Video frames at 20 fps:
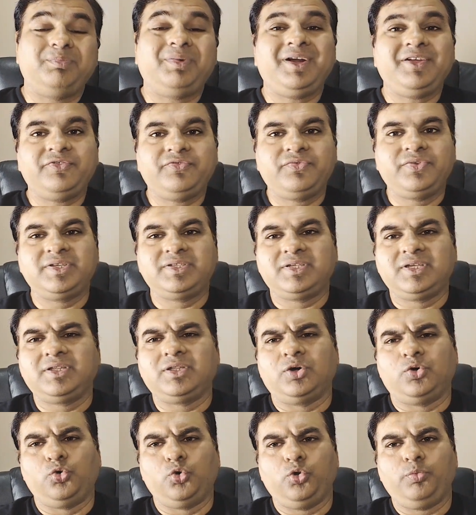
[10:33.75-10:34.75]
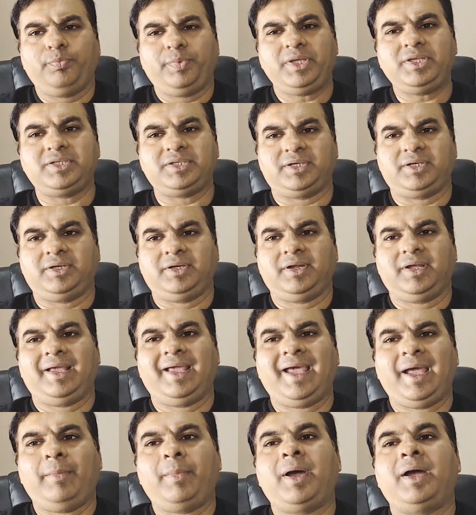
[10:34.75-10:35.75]
but if we see the whole picture,
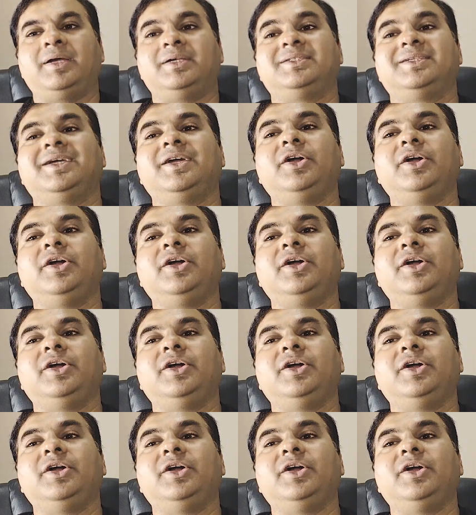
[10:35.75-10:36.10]
Gamma is a